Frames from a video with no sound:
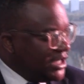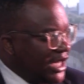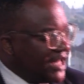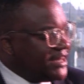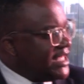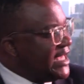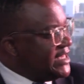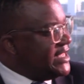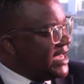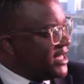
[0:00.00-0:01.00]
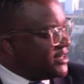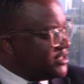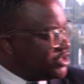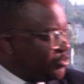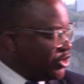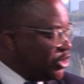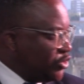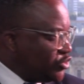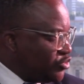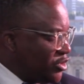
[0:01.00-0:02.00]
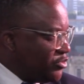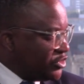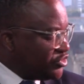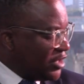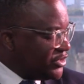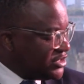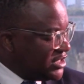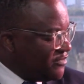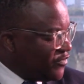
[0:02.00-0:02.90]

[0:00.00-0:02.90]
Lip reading: Are there any other sporting codes where we were trying to see if we